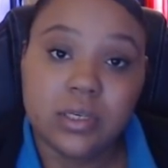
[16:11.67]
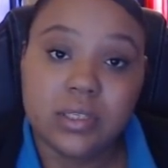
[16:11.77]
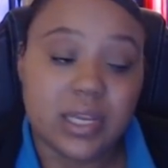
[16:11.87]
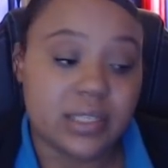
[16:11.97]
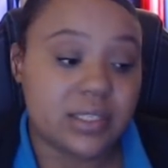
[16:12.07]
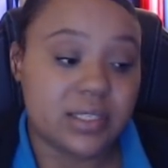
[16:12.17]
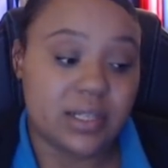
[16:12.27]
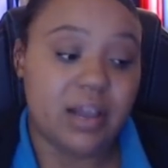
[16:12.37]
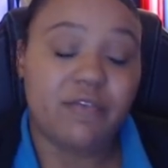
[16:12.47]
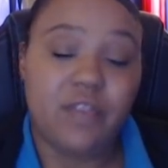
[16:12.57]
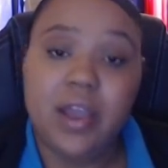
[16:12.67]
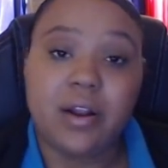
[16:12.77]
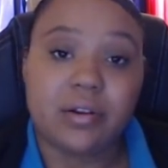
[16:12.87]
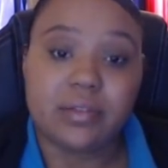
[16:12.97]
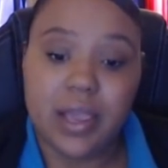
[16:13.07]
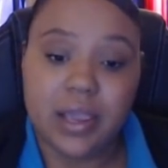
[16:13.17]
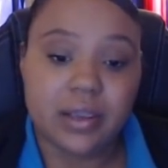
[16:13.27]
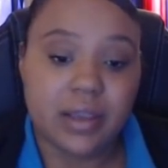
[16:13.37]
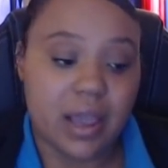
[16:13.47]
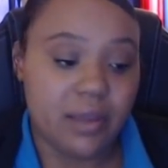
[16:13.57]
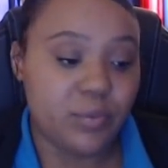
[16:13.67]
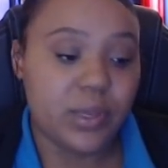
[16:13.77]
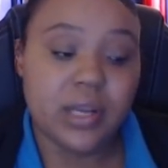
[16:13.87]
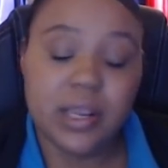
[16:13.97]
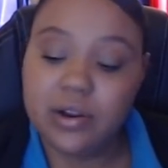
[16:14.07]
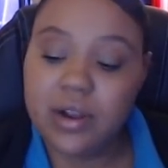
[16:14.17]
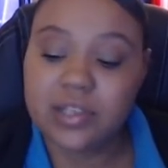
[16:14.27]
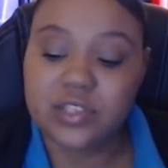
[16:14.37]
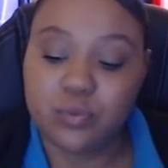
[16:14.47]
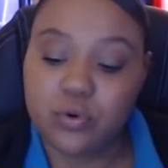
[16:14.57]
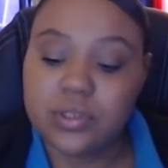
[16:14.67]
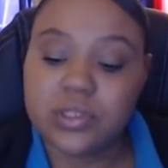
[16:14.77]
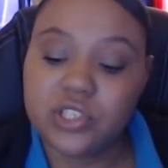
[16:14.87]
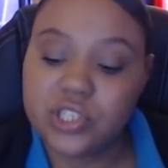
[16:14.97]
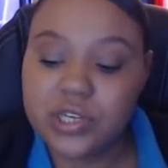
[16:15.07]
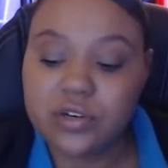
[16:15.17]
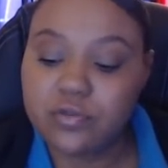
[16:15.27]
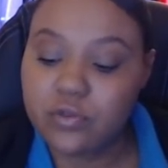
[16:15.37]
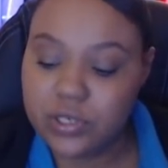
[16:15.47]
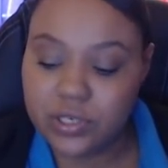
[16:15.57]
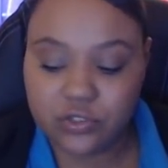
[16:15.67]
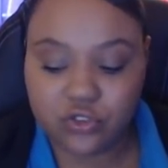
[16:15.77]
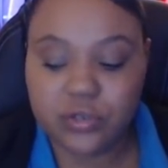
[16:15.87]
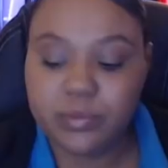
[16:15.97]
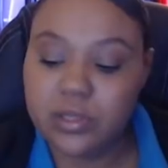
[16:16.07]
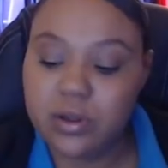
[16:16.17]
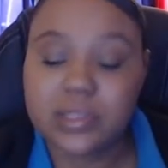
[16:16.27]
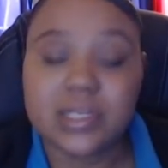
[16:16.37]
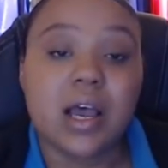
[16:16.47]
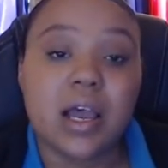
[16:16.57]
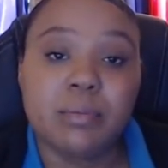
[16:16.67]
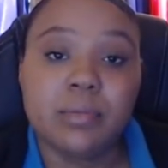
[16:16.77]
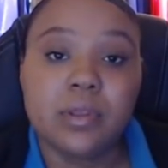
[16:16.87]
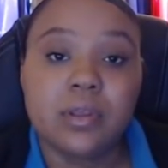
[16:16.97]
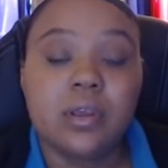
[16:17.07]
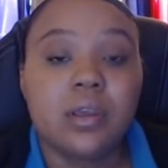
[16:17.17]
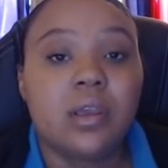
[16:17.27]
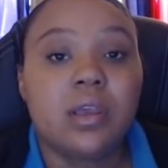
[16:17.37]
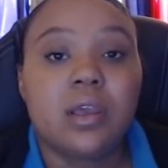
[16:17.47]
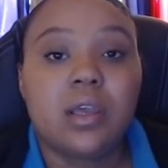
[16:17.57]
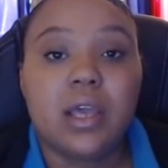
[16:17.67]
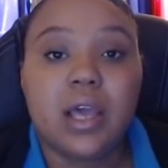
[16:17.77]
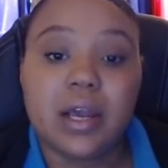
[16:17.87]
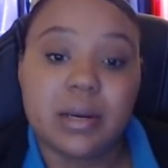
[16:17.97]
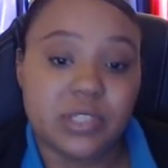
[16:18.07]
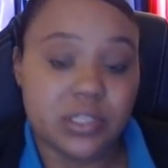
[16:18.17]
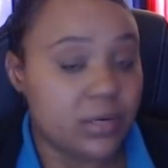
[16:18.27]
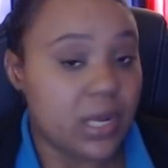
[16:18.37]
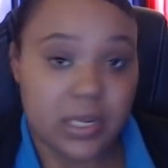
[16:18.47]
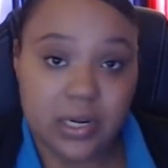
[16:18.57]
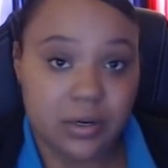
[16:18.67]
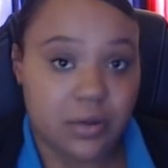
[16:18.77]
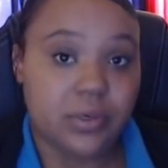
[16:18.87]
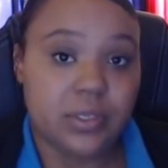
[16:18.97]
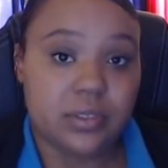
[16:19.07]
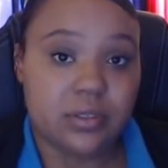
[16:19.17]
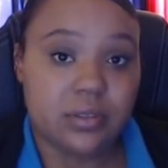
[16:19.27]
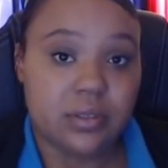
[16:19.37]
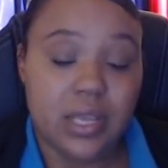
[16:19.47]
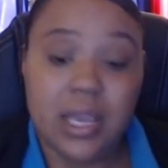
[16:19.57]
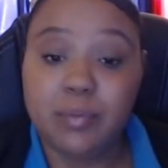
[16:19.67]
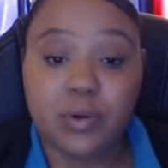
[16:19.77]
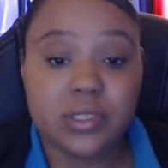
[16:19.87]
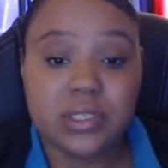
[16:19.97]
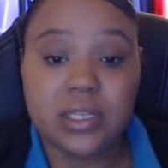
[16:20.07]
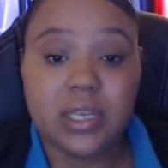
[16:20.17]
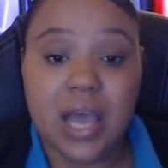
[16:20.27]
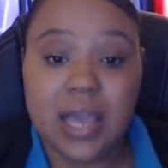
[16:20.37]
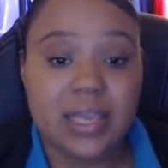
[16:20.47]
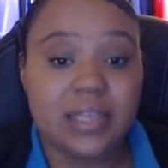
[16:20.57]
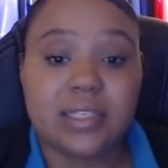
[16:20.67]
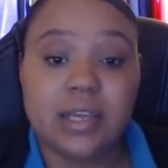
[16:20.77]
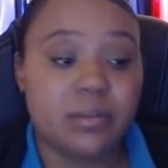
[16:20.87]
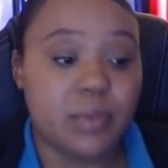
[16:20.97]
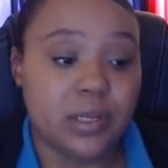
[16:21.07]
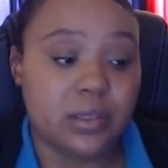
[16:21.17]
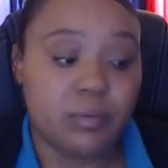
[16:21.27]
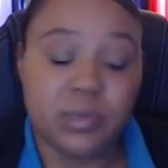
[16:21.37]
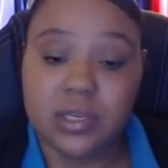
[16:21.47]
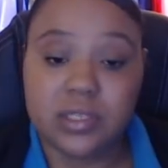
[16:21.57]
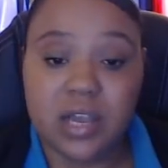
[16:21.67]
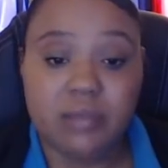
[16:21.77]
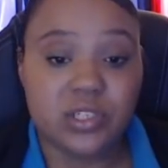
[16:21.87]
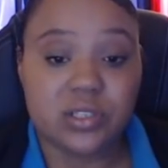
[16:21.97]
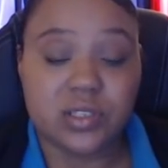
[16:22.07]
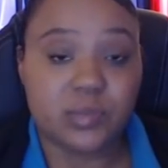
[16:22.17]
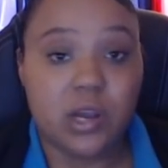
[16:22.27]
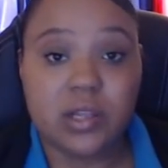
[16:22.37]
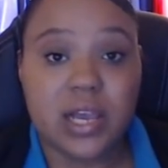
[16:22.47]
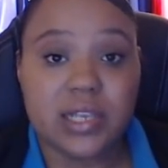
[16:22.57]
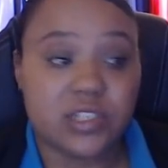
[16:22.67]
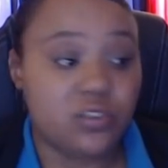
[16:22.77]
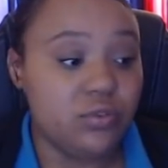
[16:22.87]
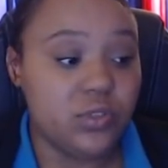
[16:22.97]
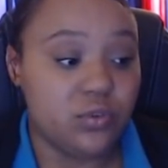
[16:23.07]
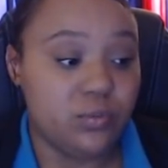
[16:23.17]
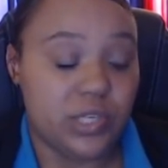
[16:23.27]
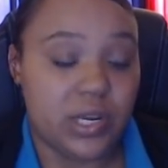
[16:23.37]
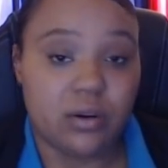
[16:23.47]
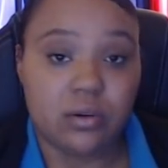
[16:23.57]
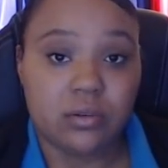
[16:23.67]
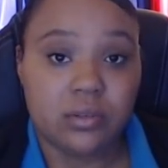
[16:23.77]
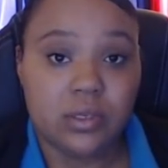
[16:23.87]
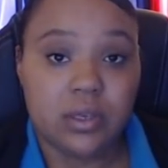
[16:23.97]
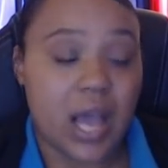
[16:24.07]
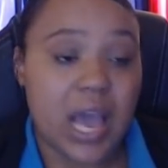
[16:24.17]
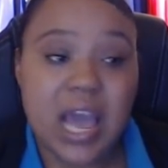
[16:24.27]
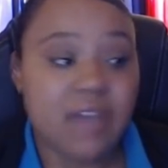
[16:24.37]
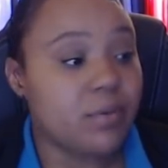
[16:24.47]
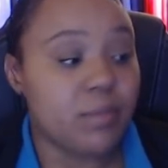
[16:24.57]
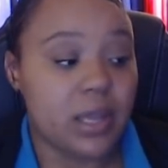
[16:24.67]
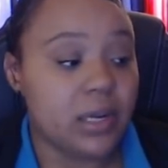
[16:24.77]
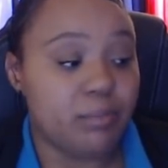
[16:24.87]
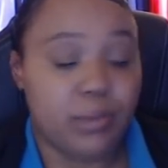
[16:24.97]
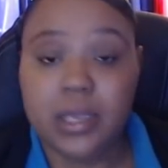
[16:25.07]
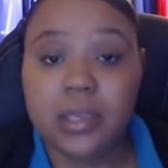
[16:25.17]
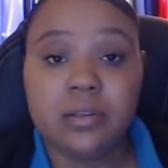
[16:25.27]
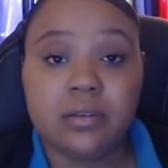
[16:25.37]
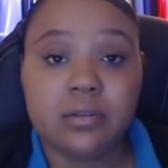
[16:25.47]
That's not fair. Like, I've been here, I supported this channel for an extremely long time, and I'm still not getting noticed. And personally, I can't tell them anything because I'm just a small ass YouTube channel. I haven't made it big.